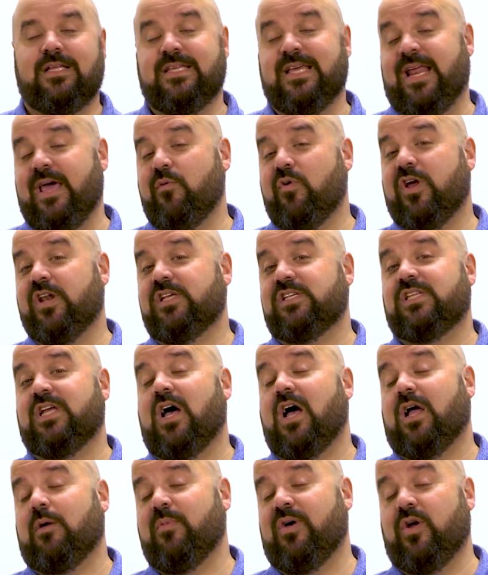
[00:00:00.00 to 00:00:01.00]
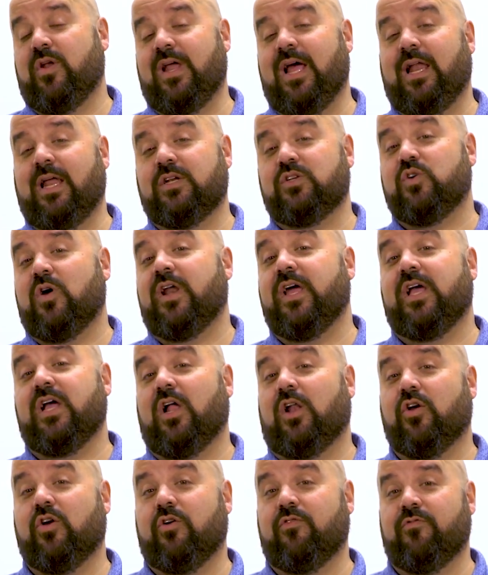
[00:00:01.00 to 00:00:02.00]
Today we're going to talk about electronic
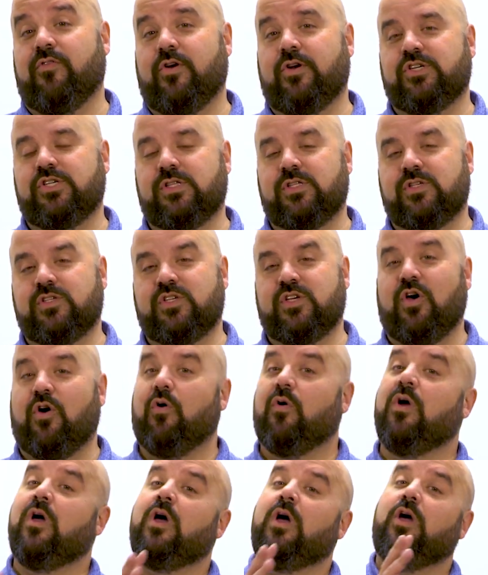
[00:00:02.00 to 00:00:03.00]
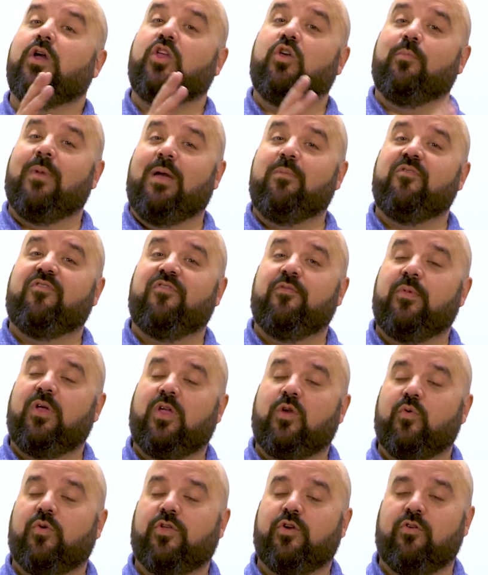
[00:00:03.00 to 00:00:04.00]
color convergence. So you might be
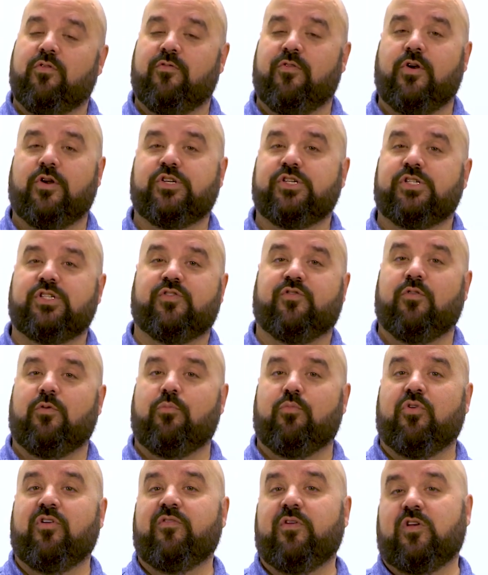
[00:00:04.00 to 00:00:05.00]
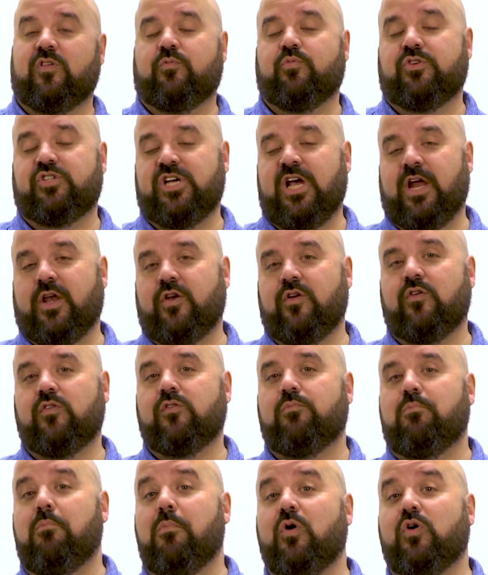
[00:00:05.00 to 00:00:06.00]
familiar with convergence from previous
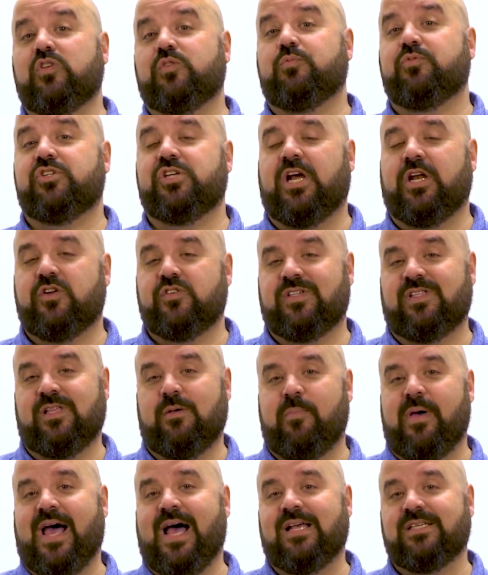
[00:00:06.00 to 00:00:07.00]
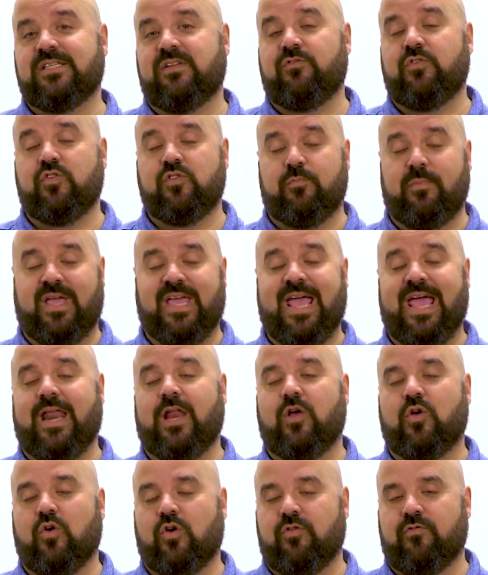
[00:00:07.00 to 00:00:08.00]
projectors. Most projectors in the past have used
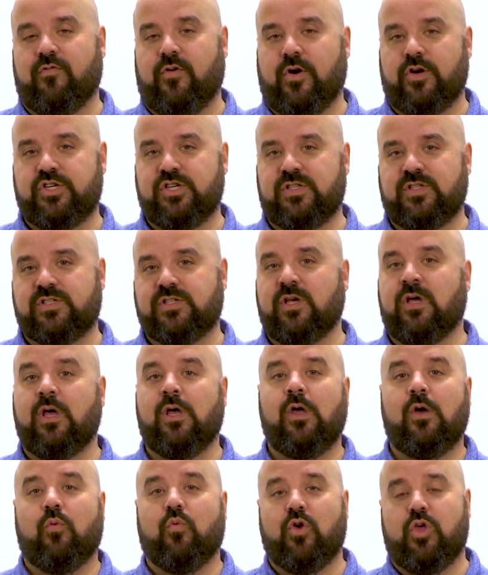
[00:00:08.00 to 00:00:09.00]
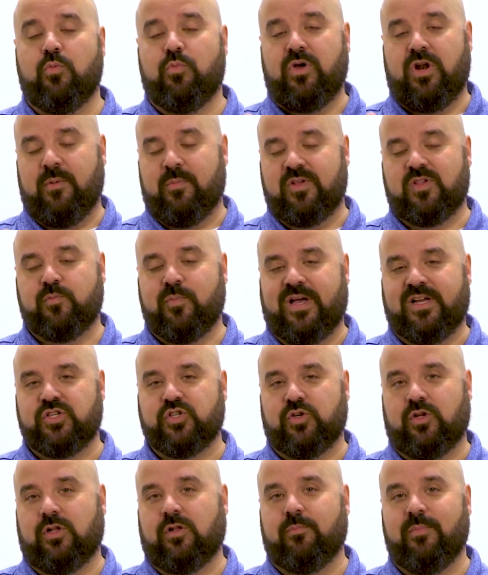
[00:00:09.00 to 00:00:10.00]
mechanical convergence where you put up a
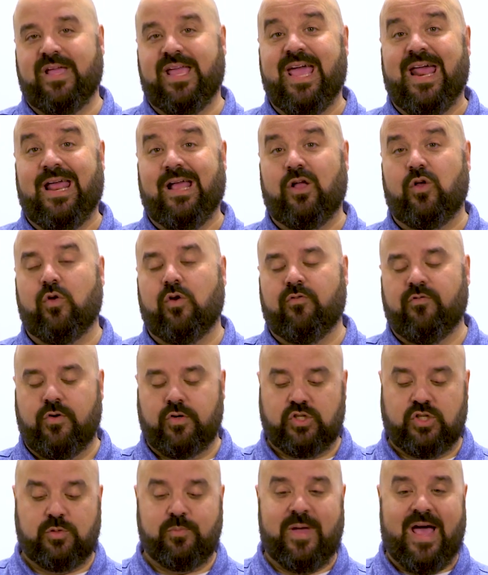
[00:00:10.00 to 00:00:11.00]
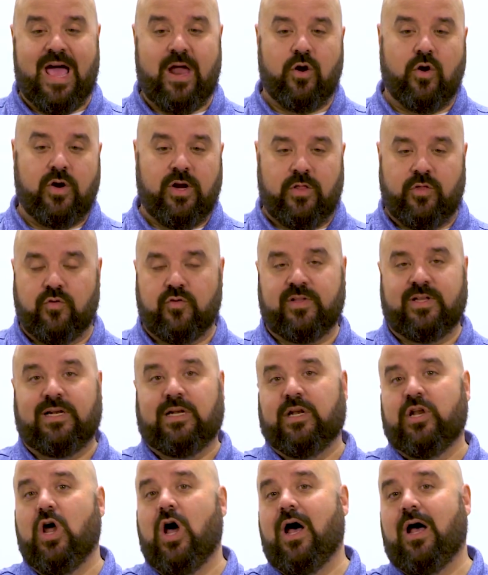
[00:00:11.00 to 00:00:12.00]
special mechanical convergence pattern and there's
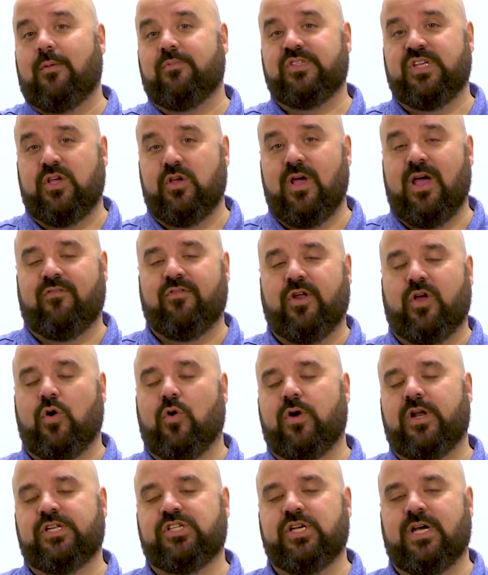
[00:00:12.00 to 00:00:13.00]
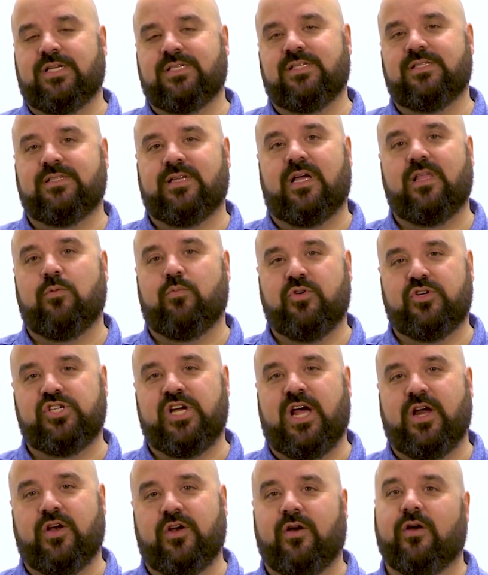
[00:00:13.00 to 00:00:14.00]
little knobs that you have to go and adjust inside the
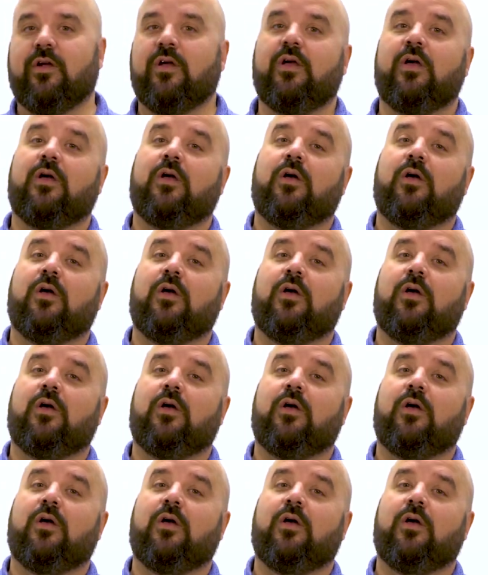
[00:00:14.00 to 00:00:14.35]
projector.